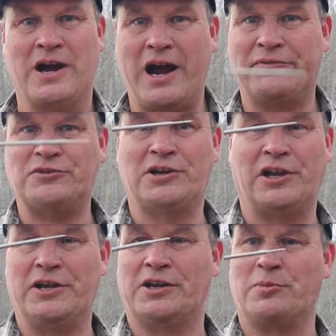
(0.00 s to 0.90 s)
After
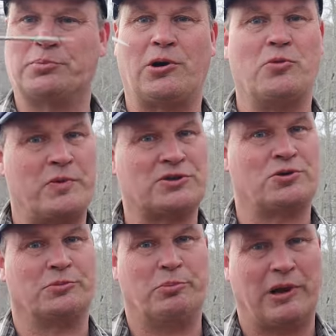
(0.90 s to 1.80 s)
cleaning the probe, which
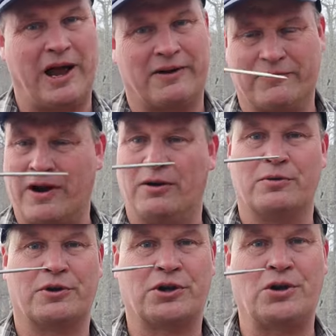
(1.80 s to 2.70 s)
got black while
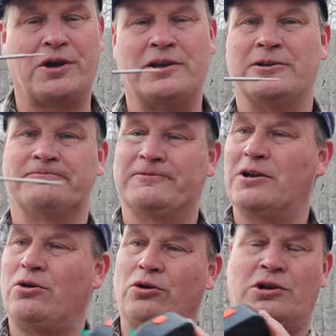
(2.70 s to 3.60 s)
we were cooking,
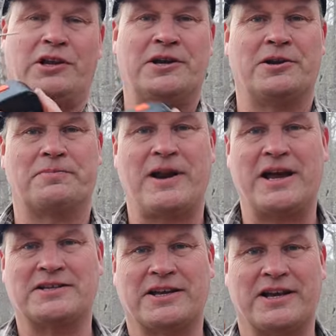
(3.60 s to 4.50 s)
it all cleaned up
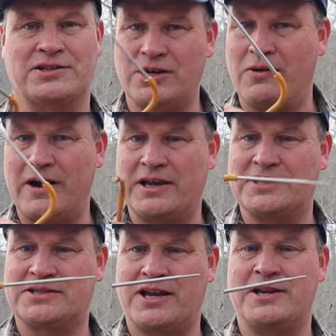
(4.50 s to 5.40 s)
nice again, so I
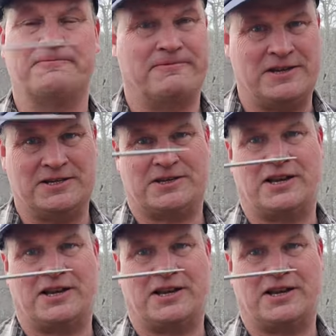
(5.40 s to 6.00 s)
can say these